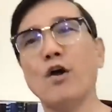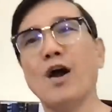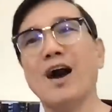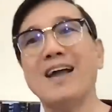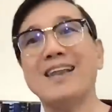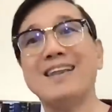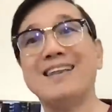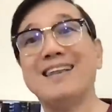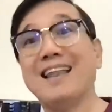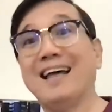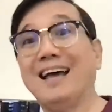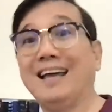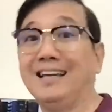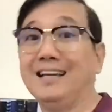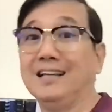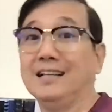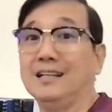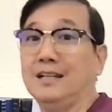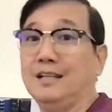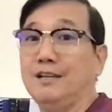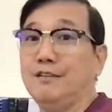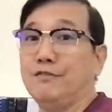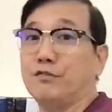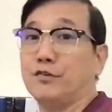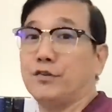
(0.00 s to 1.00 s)

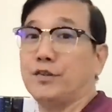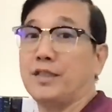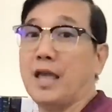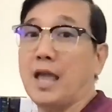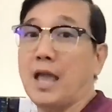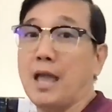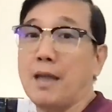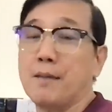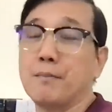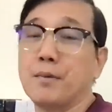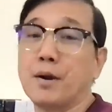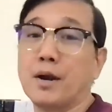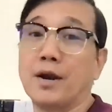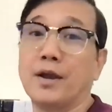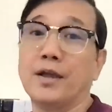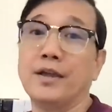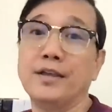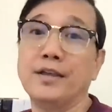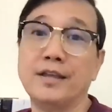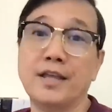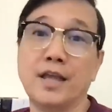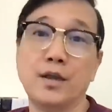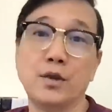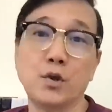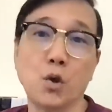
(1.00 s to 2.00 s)
unlikely for the
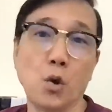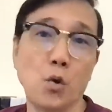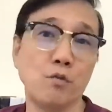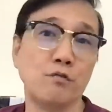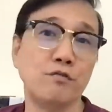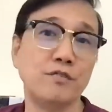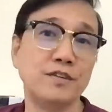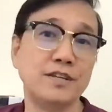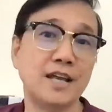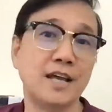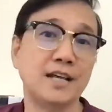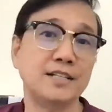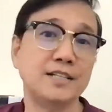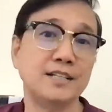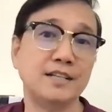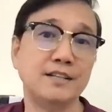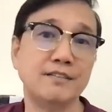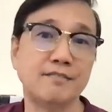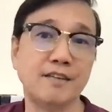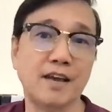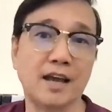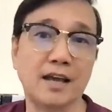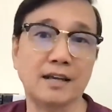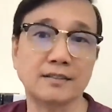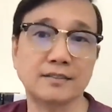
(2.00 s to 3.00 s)
mRNA COVID-19
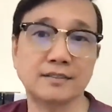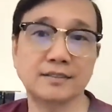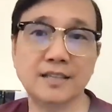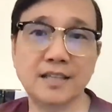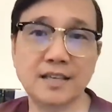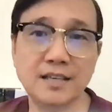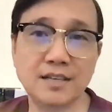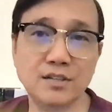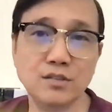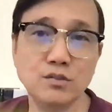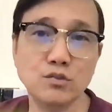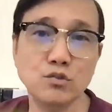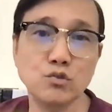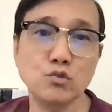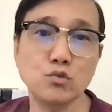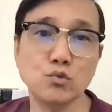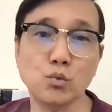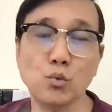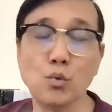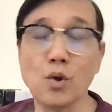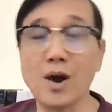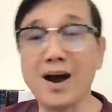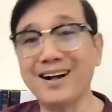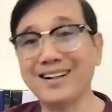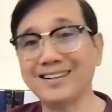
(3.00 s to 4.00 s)
vaccines
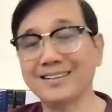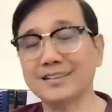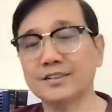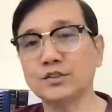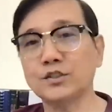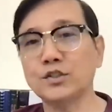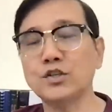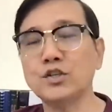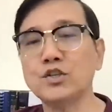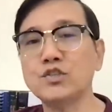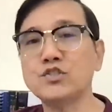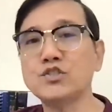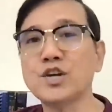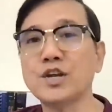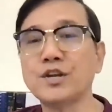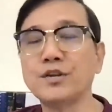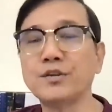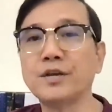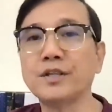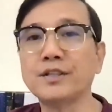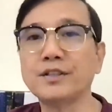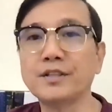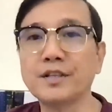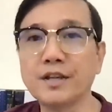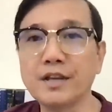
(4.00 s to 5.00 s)
to alter the
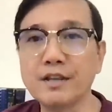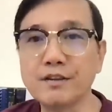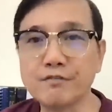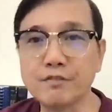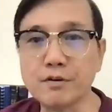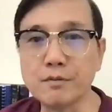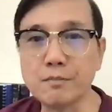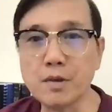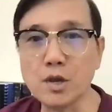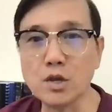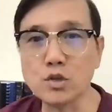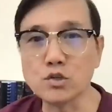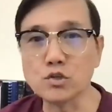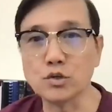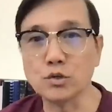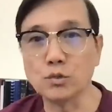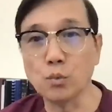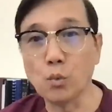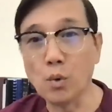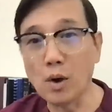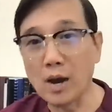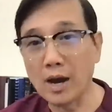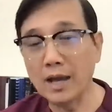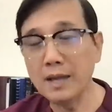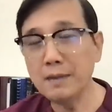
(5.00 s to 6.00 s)
genetic information.
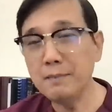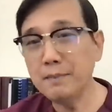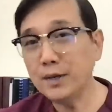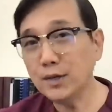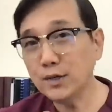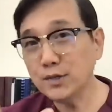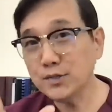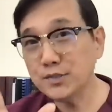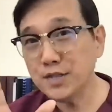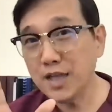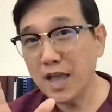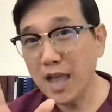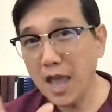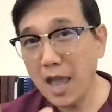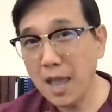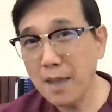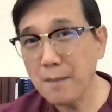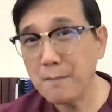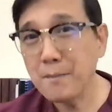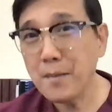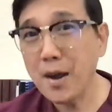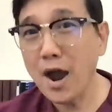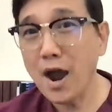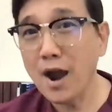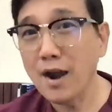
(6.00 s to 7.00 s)
Why? Because the
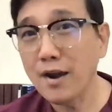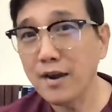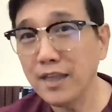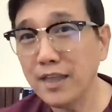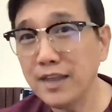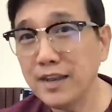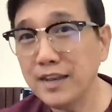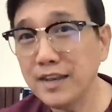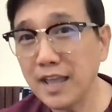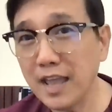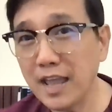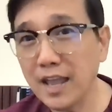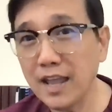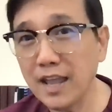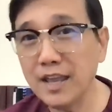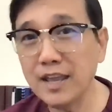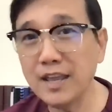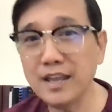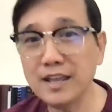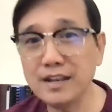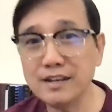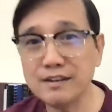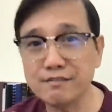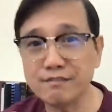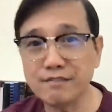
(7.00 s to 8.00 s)
mRNA
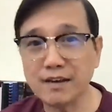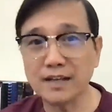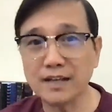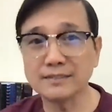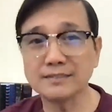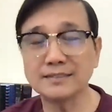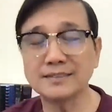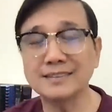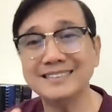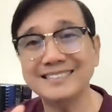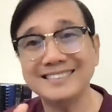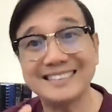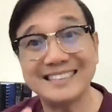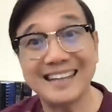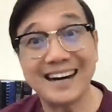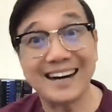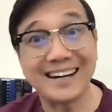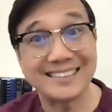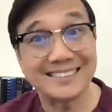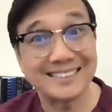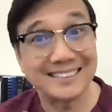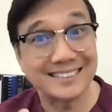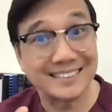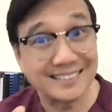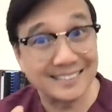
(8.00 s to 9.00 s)
in the vaccine
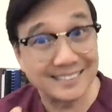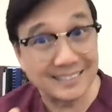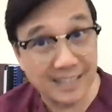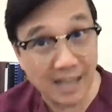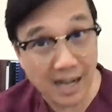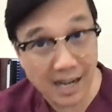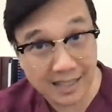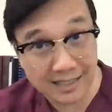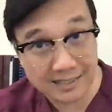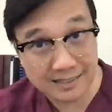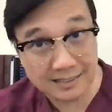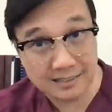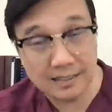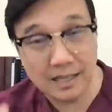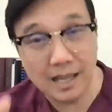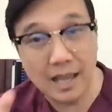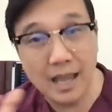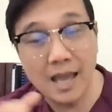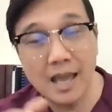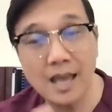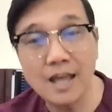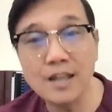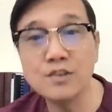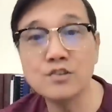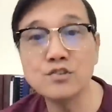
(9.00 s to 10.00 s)
does not
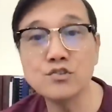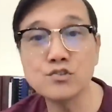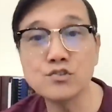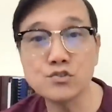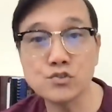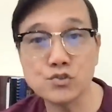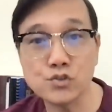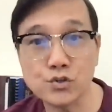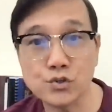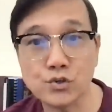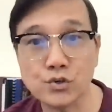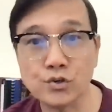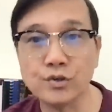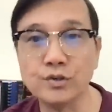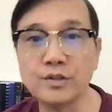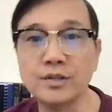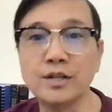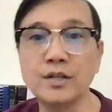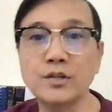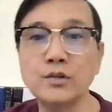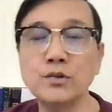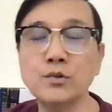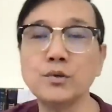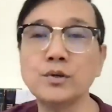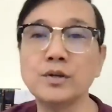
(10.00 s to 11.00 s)
enter the
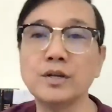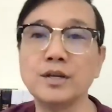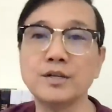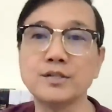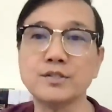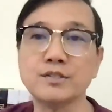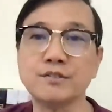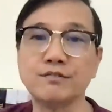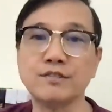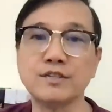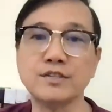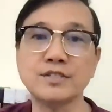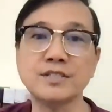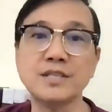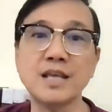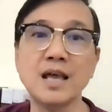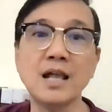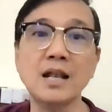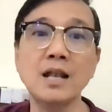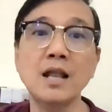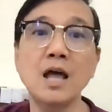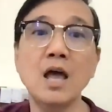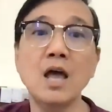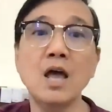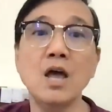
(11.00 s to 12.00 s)
nucleus of the
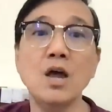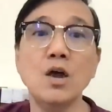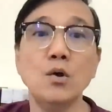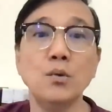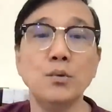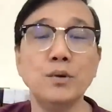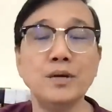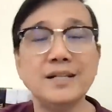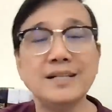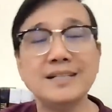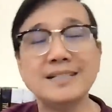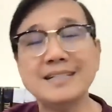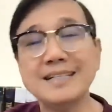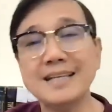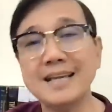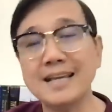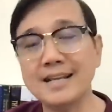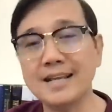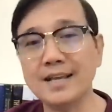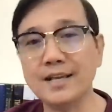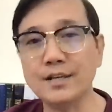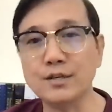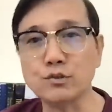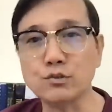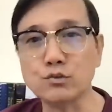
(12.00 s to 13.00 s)
cell where the
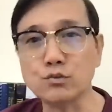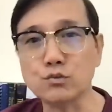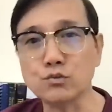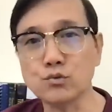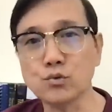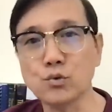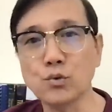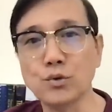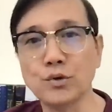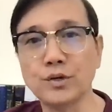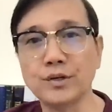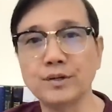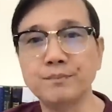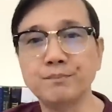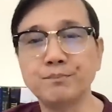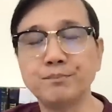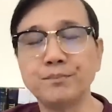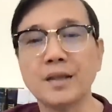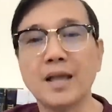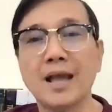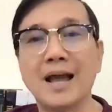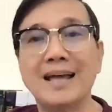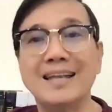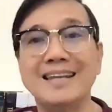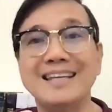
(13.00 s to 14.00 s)
DNA is stored,
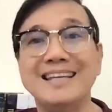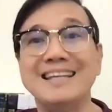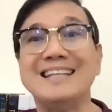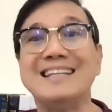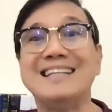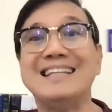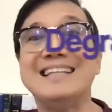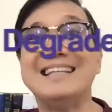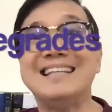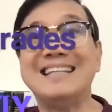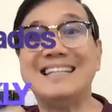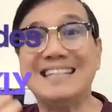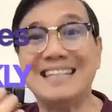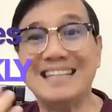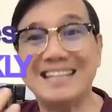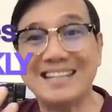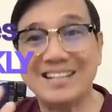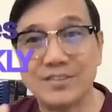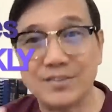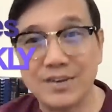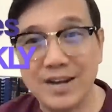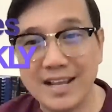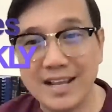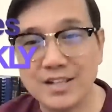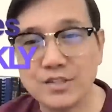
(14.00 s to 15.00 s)
and it
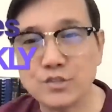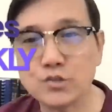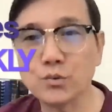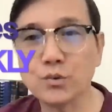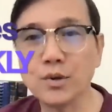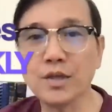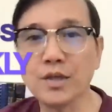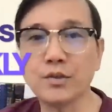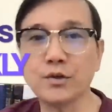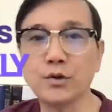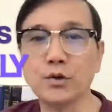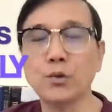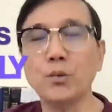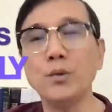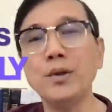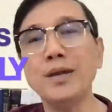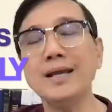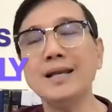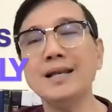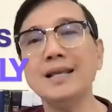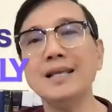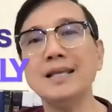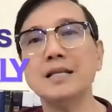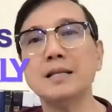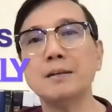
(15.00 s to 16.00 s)
degrades rather
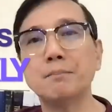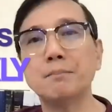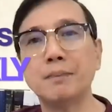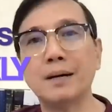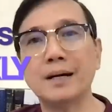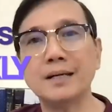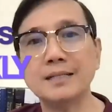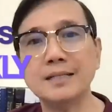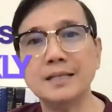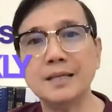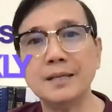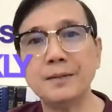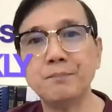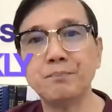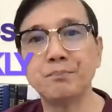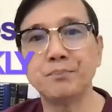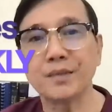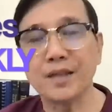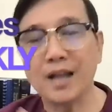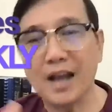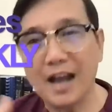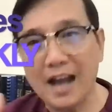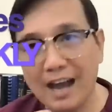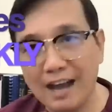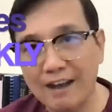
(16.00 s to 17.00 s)
quickly in the body
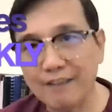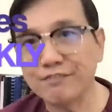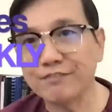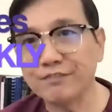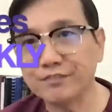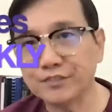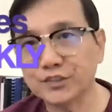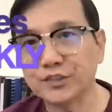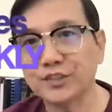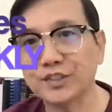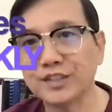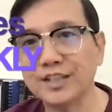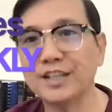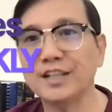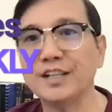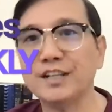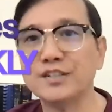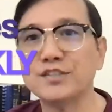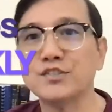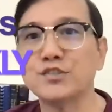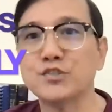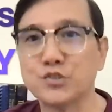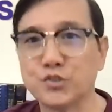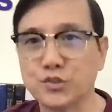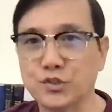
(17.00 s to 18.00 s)
after it
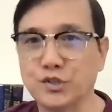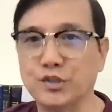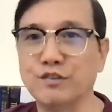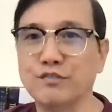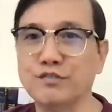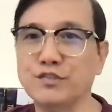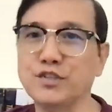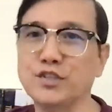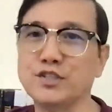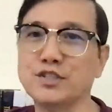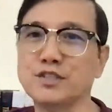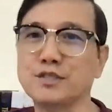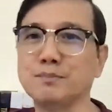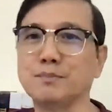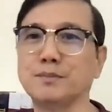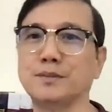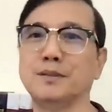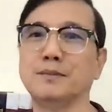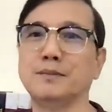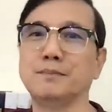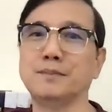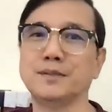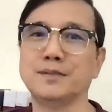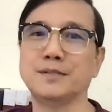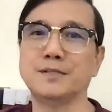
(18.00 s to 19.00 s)
serves its
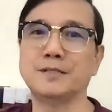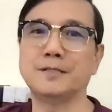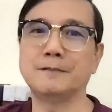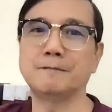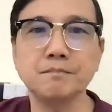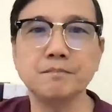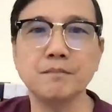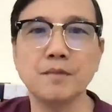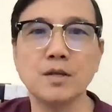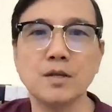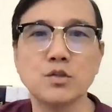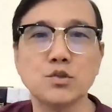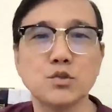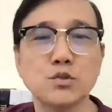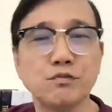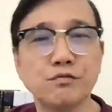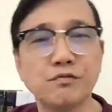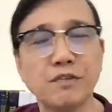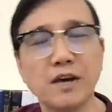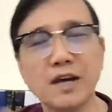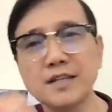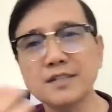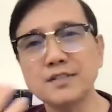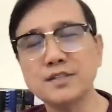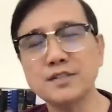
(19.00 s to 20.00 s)
purpose.
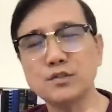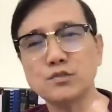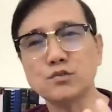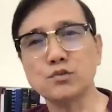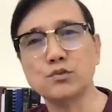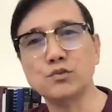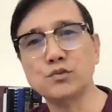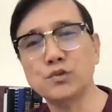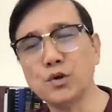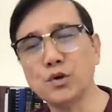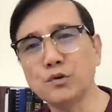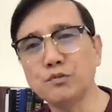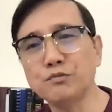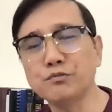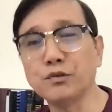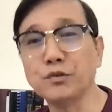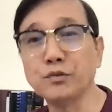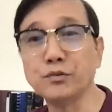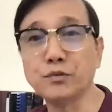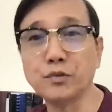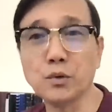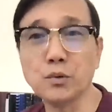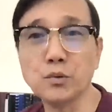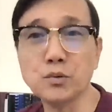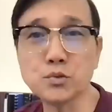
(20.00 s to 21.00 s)
Suffice it to note for
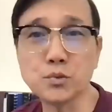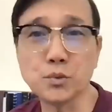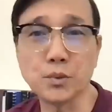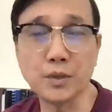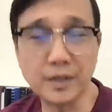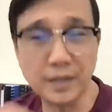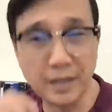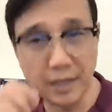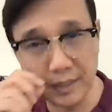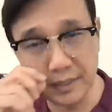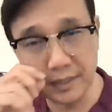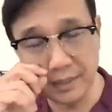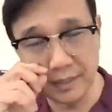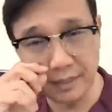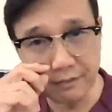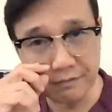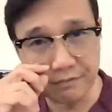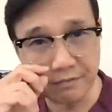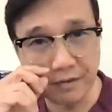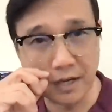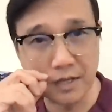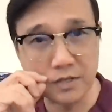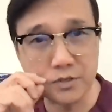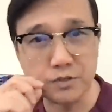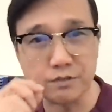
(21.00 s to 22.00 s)
those who are getting the
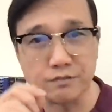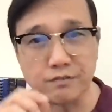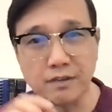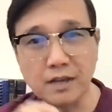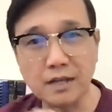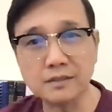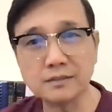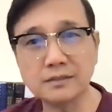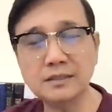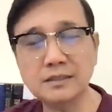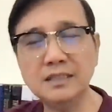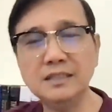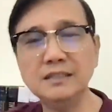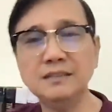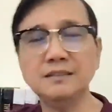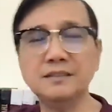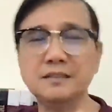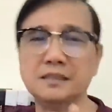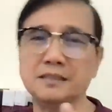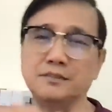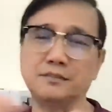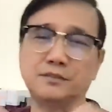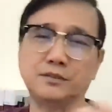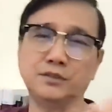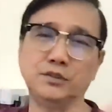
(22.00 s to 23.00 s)
Pfizer vaccines
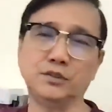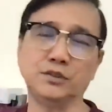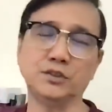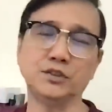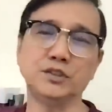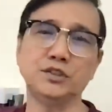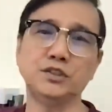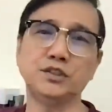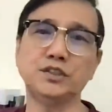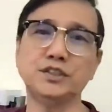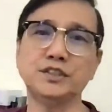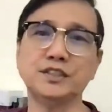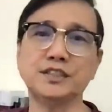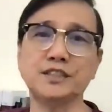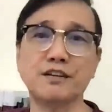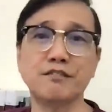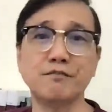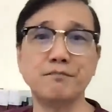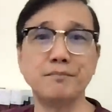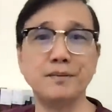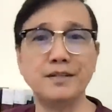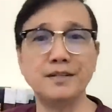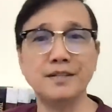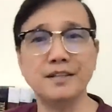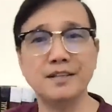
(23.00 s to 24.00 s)
that researchers have
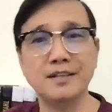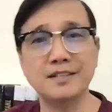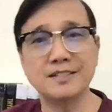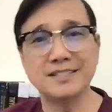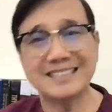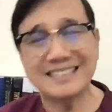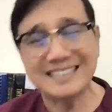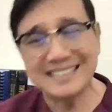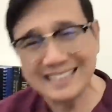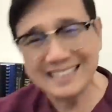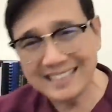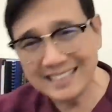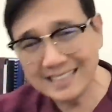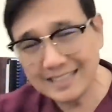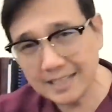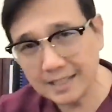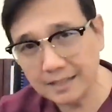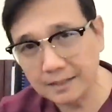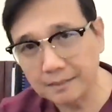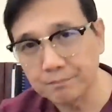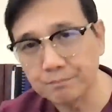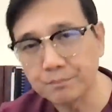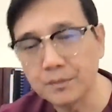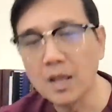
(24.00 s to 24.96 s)
been studying